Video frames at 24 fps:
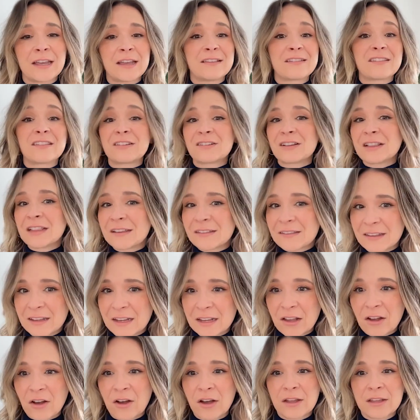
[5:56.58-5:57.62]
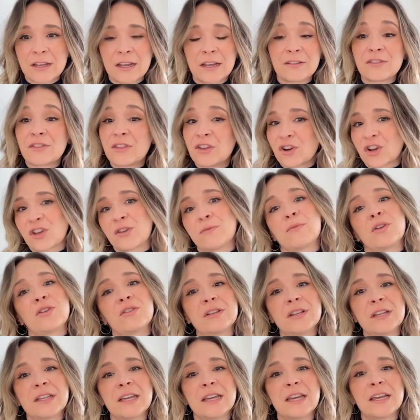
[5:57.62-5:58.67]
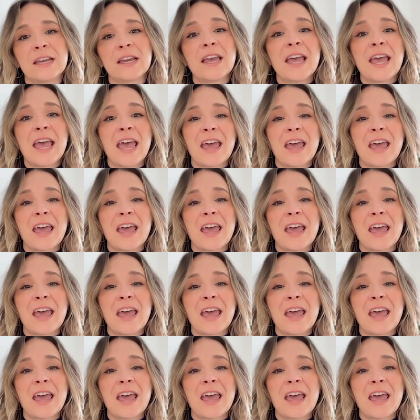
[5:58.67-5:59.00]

their listening audience, their community,